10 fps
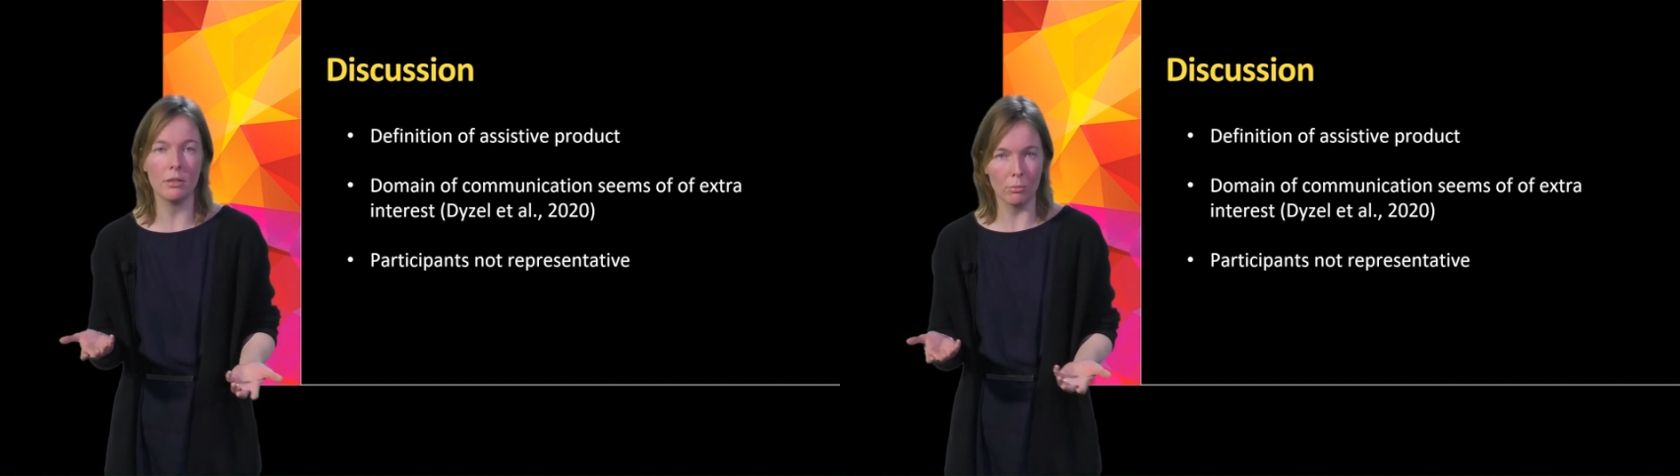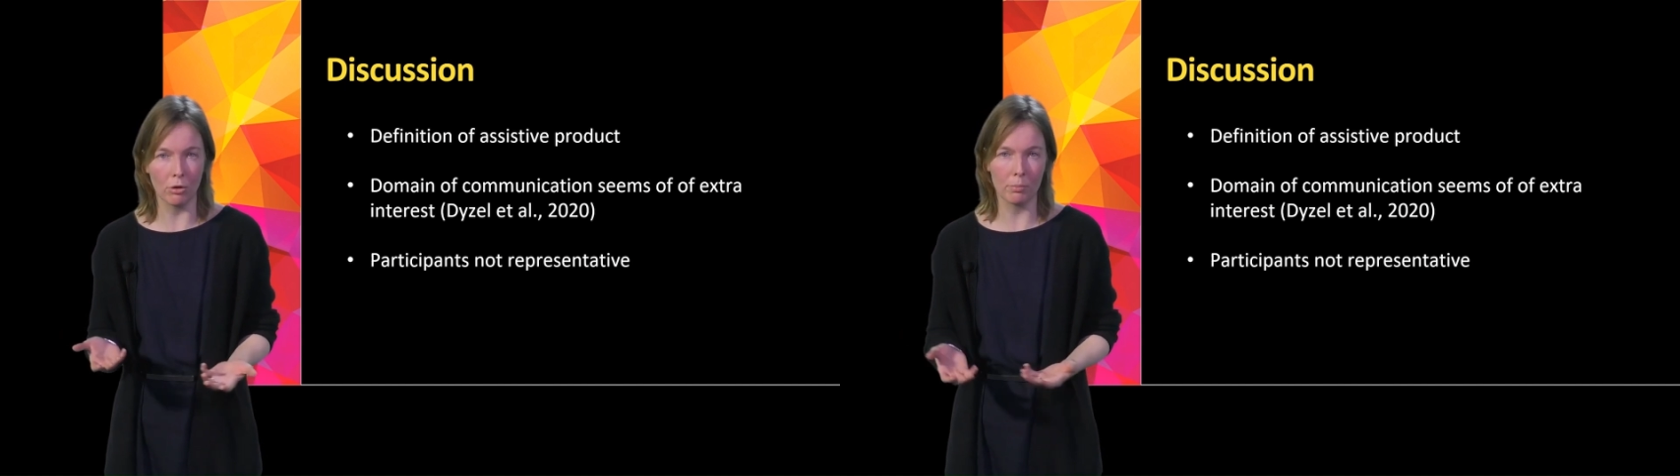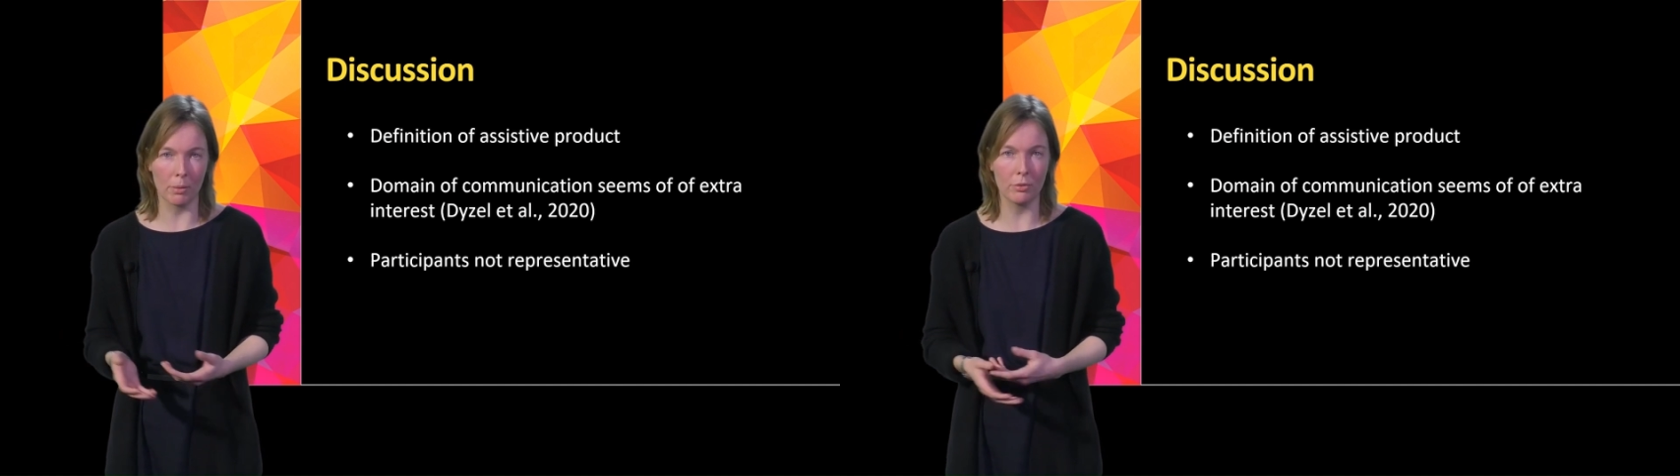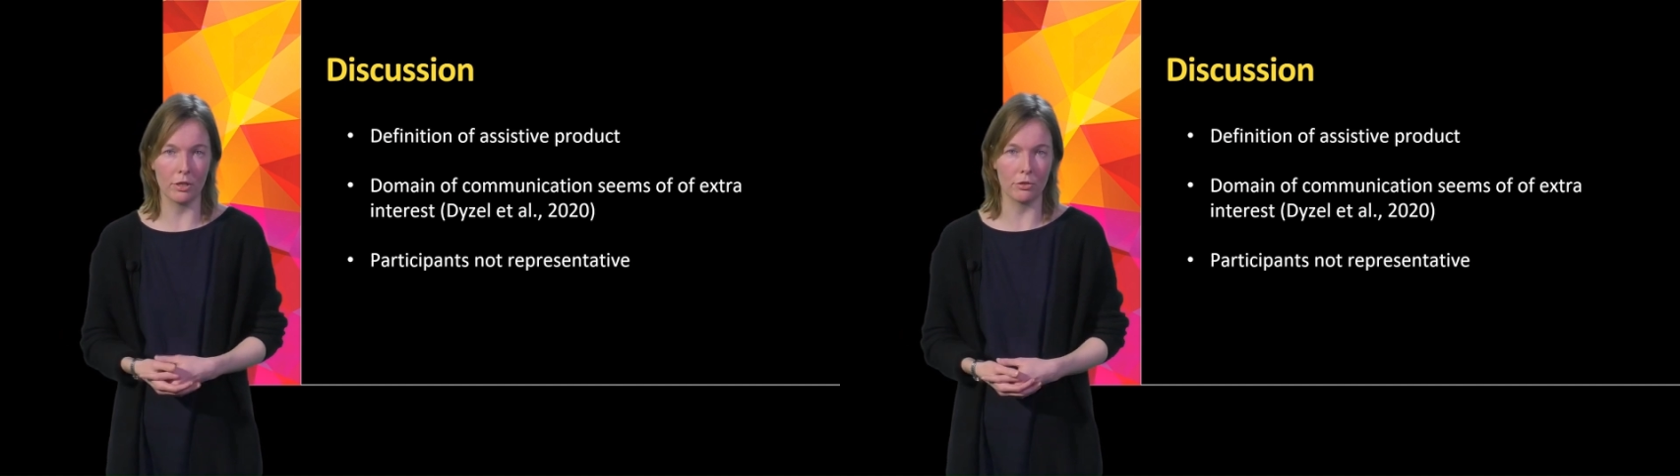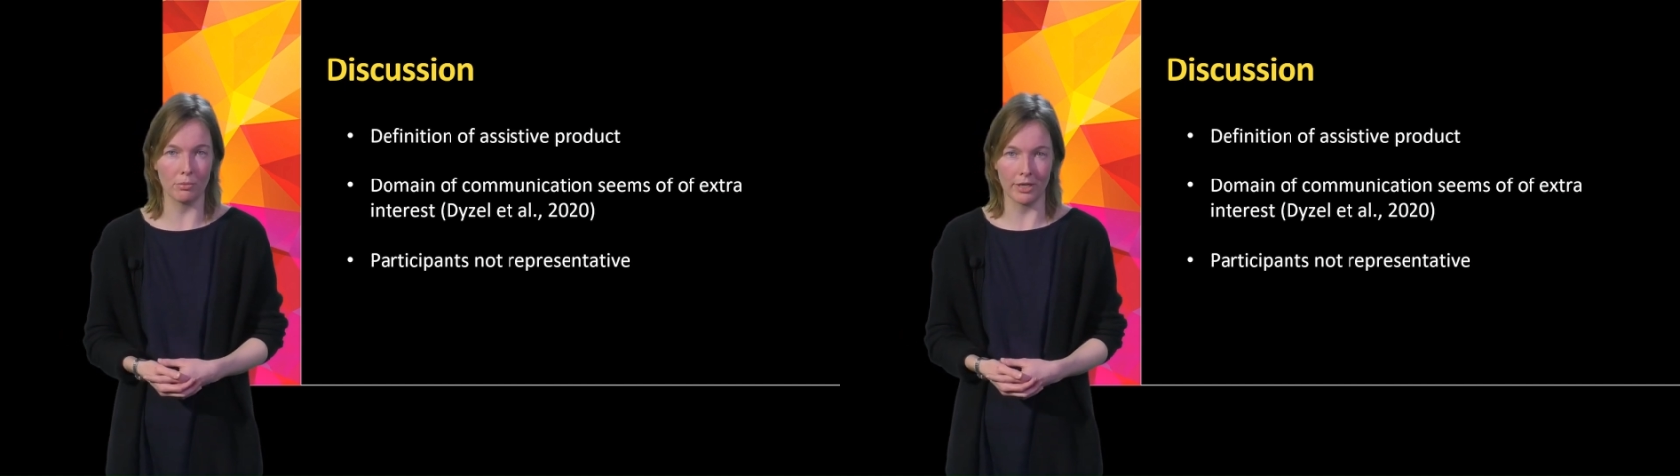a more
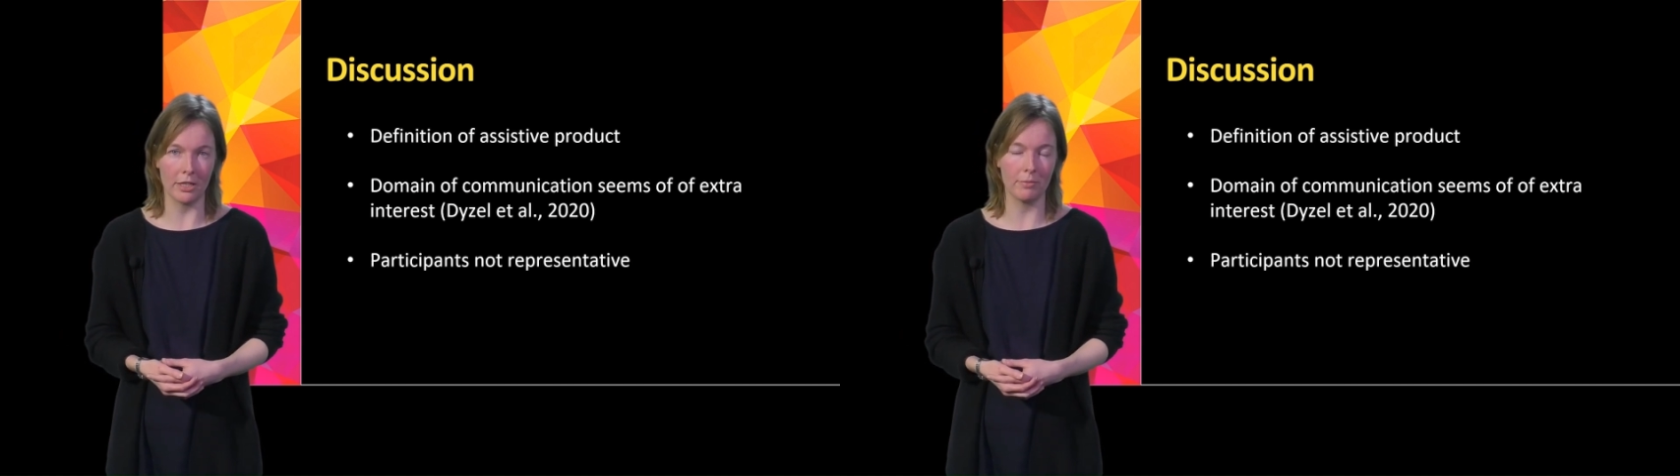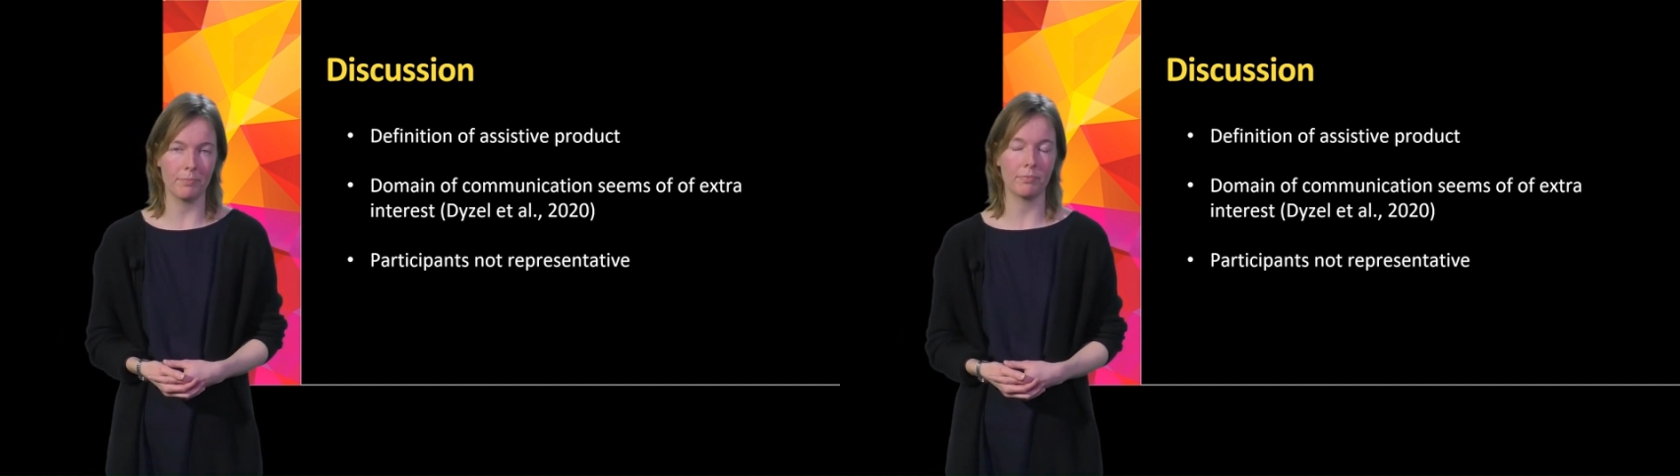popular domain.